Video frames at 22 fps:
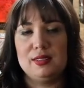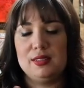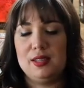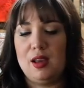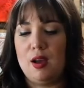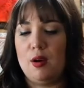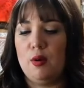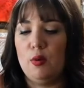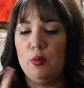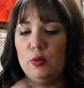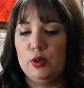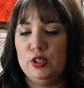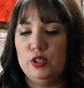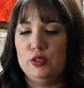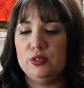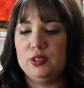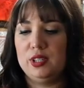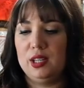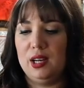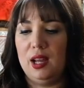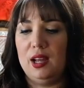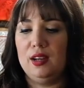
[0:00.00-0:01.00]
So we're
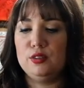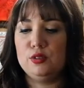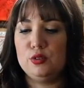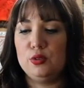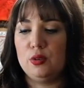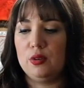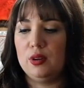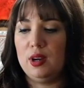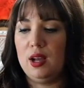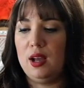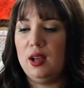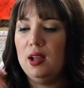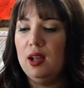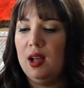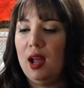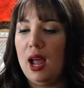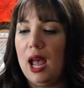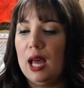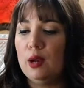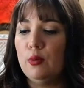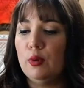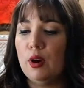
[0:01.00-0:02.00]
using Angostura,
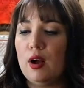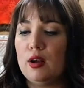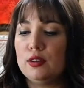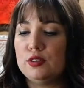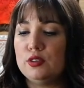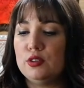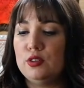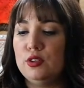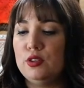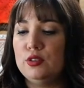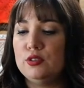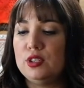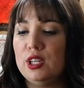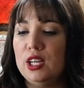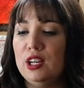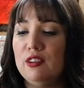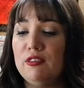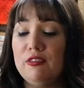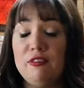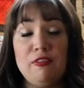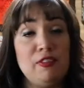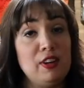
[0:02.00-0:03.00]
and we're also using
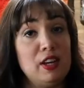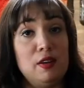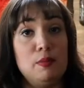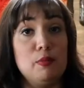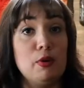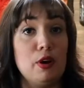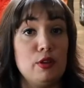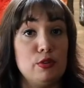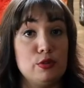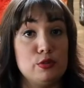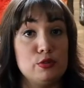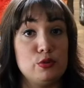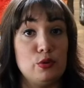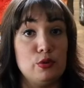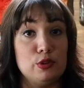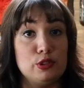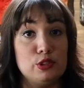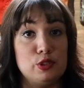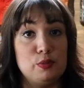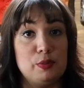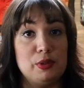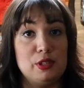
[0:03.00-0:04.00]
Fee Brothers
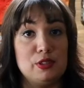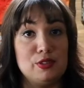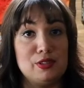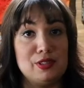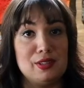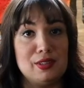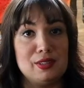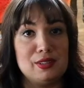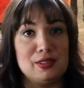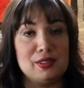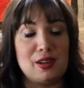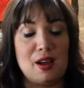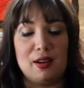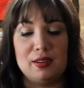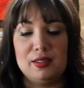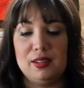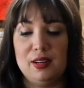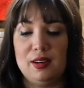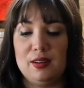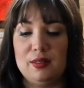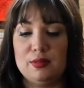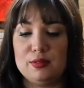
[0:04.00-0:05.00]
orange bitters in this
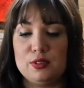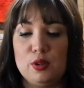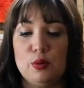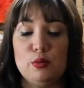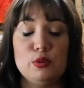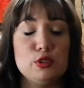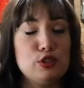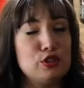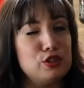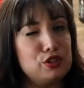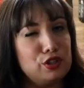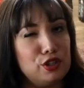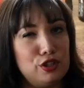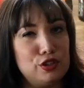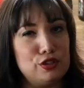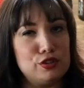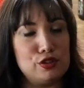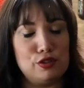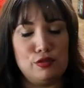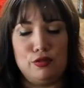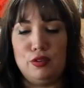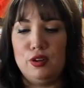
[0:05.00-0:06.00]
cocktail. So we're just going to
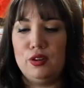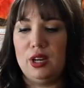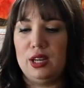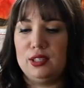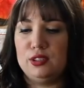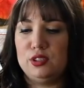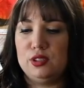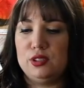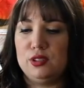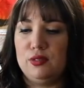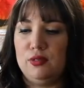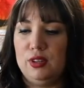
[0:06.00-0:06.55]
use a few dashes of